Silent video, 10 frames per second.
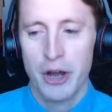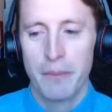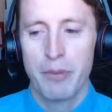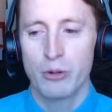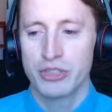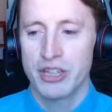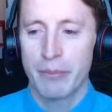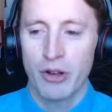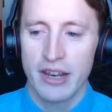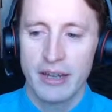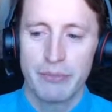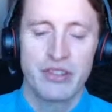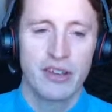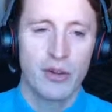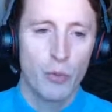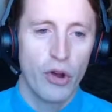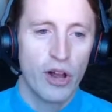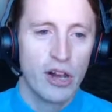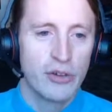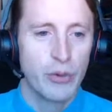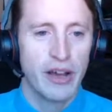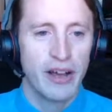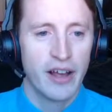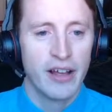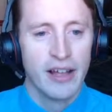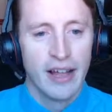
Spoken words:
post-apocalyptic world where